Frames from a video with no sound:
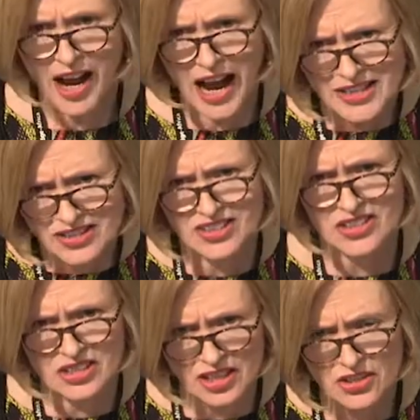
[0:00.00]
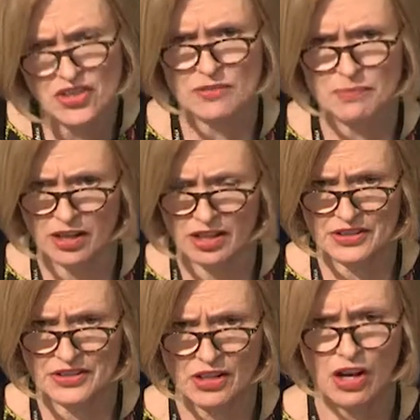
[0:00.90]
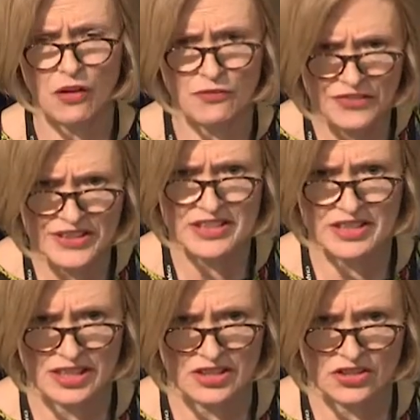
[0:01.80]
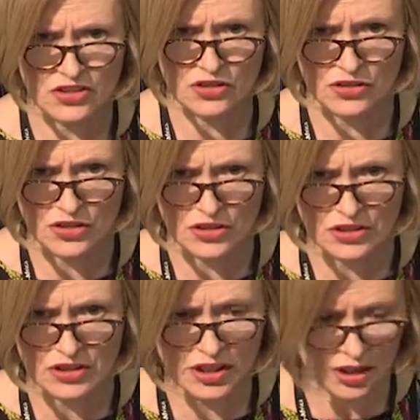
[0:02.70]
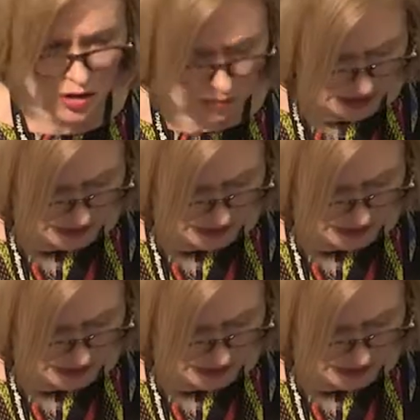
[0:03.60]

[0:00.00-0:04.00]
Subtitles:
as an essential part of this institution's global